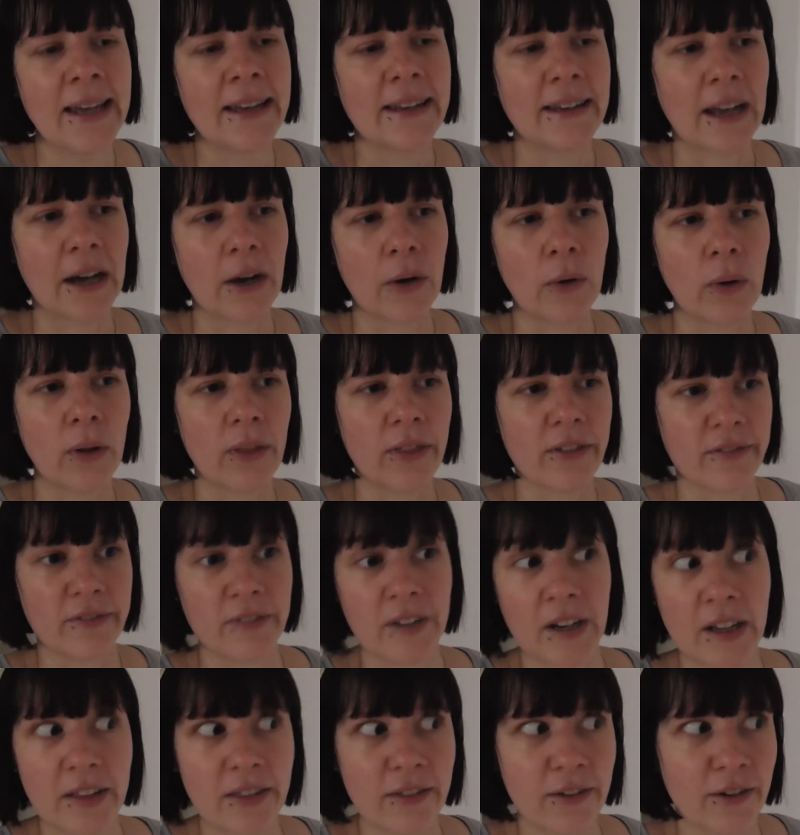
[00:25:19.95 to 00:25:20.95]
Now, the
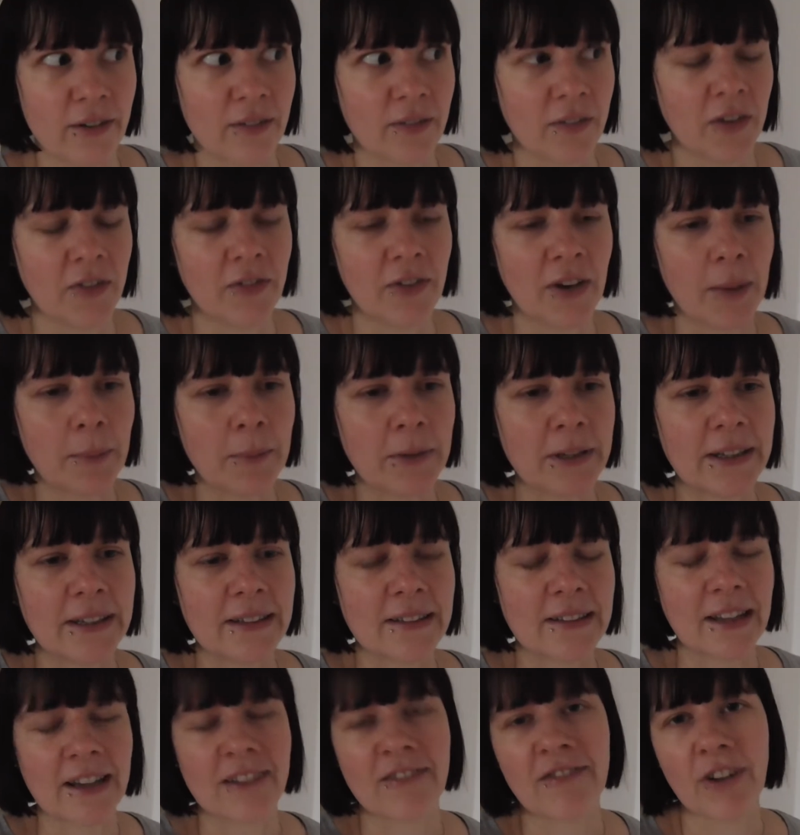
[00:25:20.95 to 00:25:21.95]
father of the family
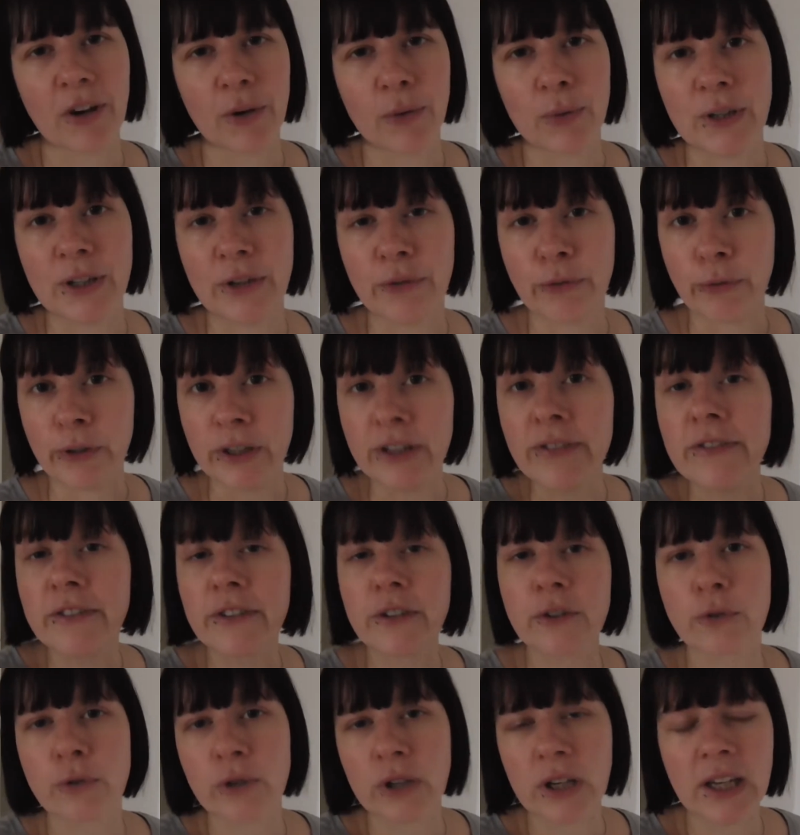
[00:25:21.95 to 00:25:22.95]
is like very
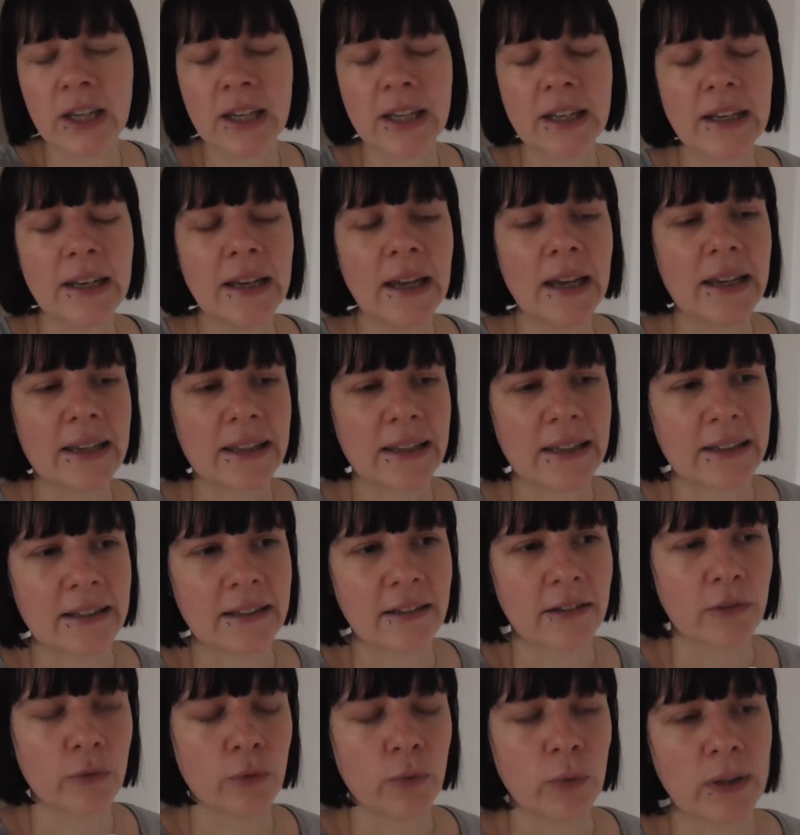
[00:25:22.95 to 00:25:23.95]
grief-stricken. He
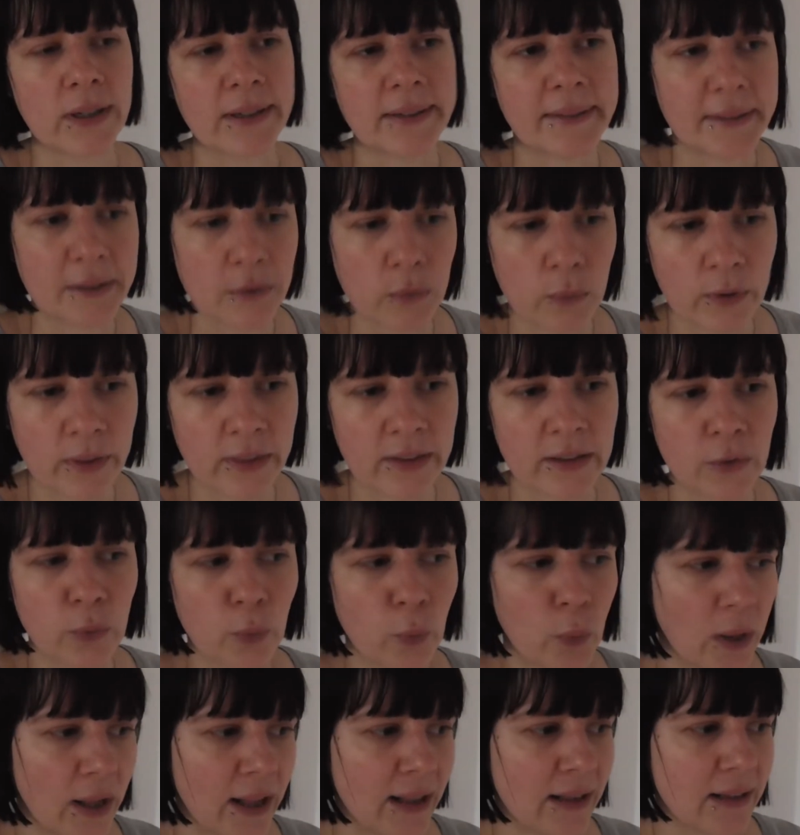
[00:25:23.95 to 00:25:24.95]
doesn't really deal with it
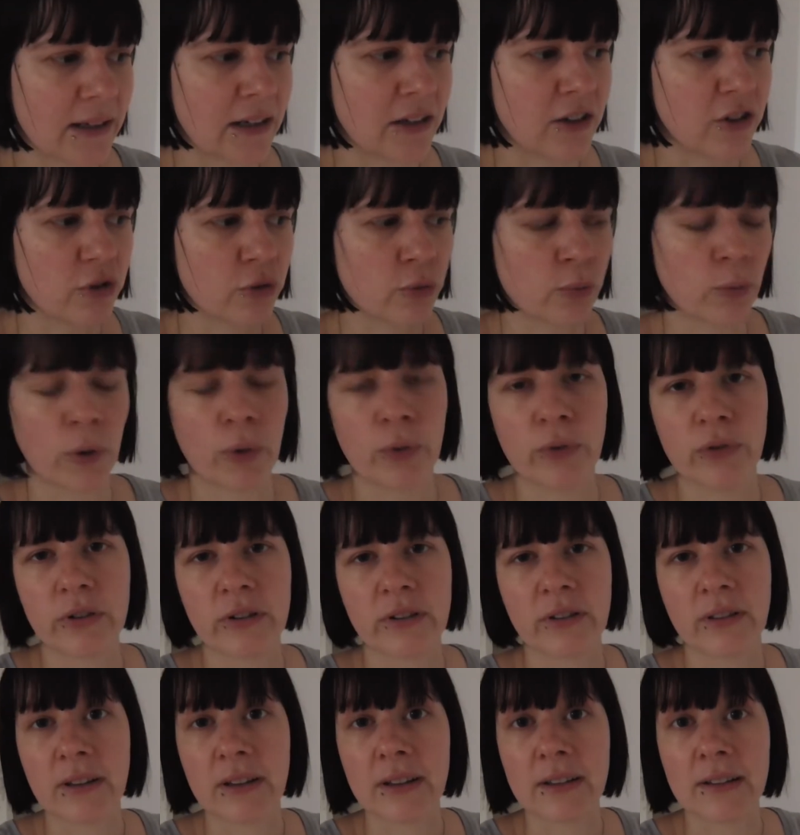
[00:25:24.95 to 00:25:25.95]
well. He
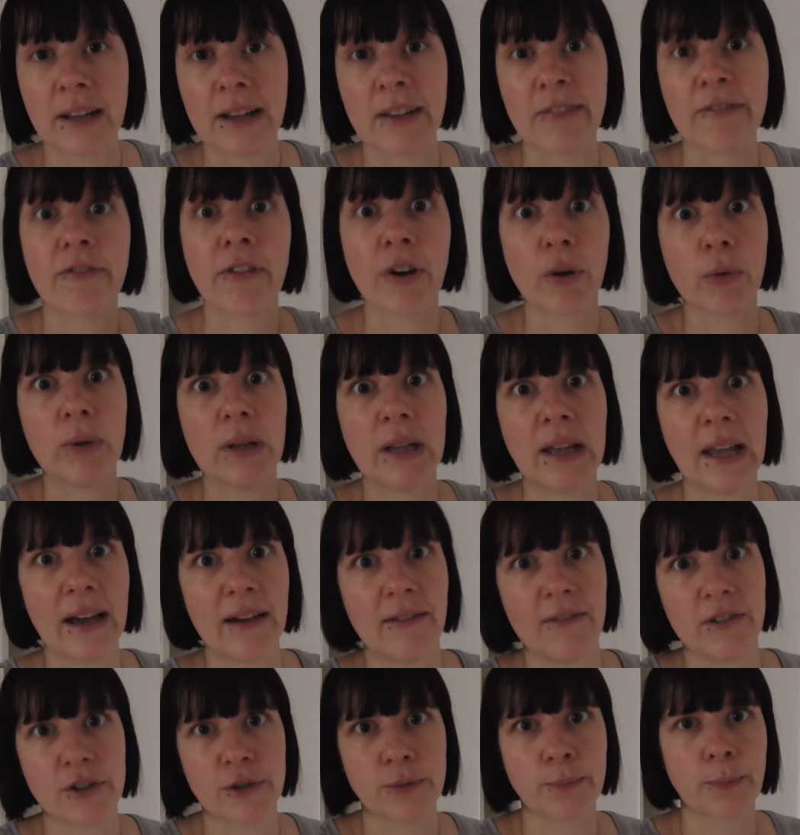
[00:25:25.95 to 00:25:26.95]
throws these like very
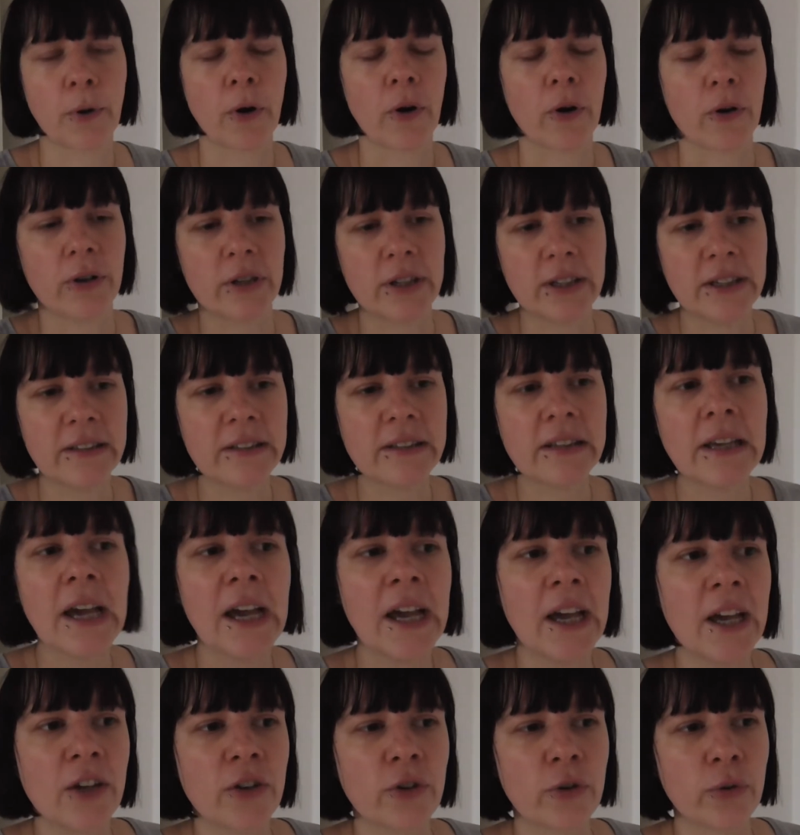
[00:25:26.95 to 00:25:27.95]
lavish parties
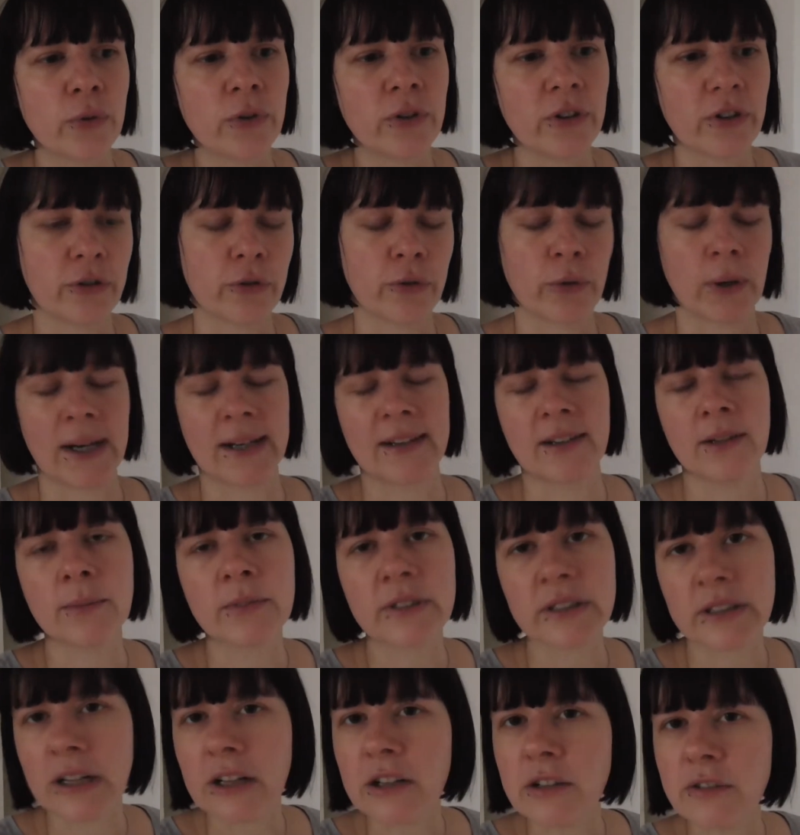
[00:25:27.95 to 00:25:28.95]
to distract
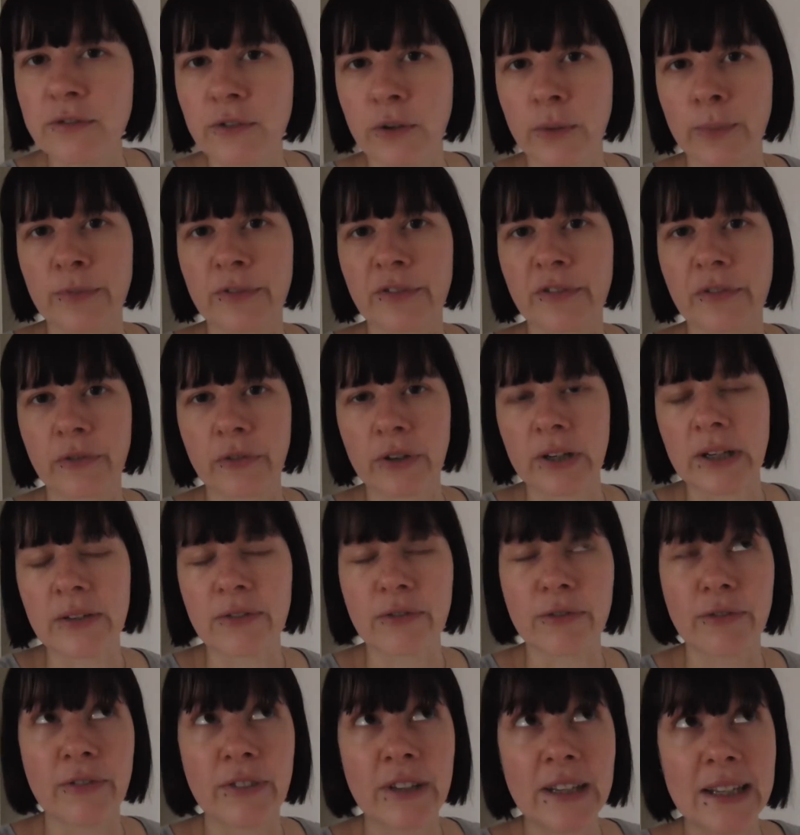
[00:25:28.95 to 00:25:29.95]
himself from
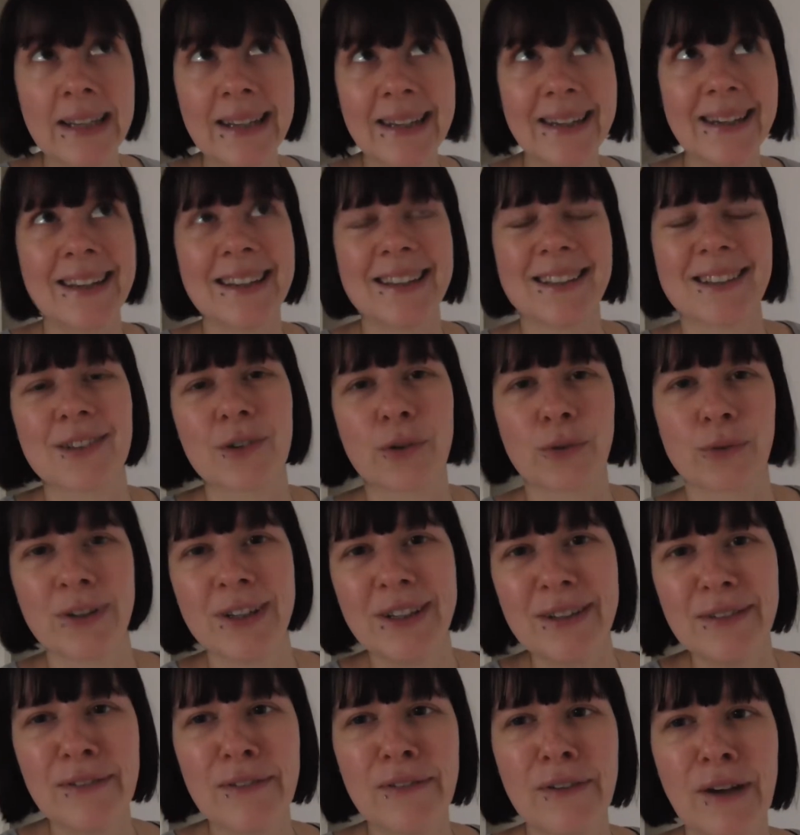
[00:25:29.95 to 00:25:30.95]
feeling his
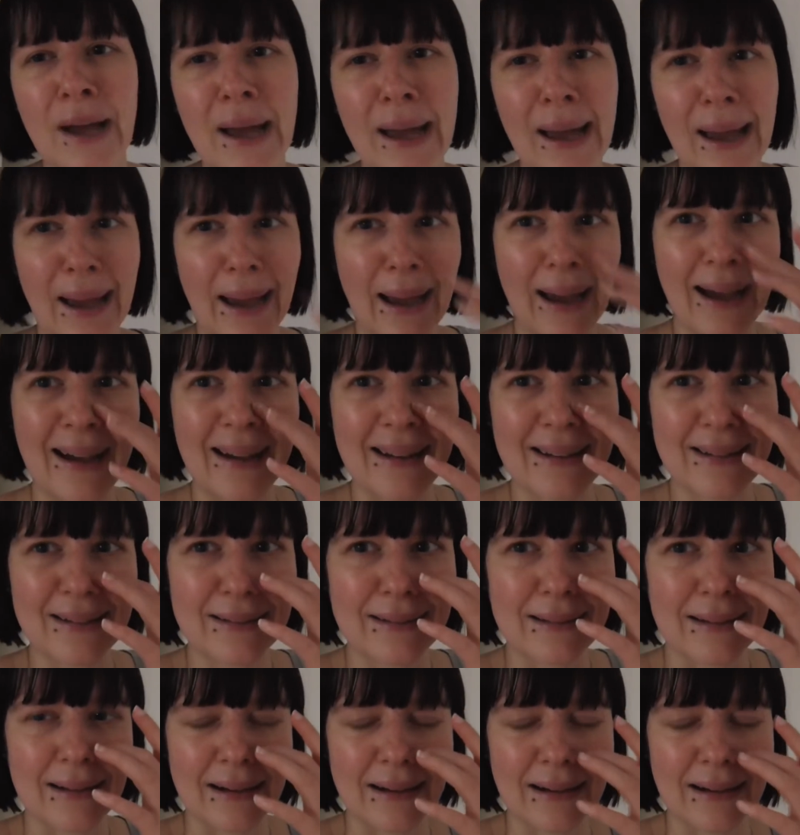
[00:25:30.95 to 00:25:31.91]
grief, and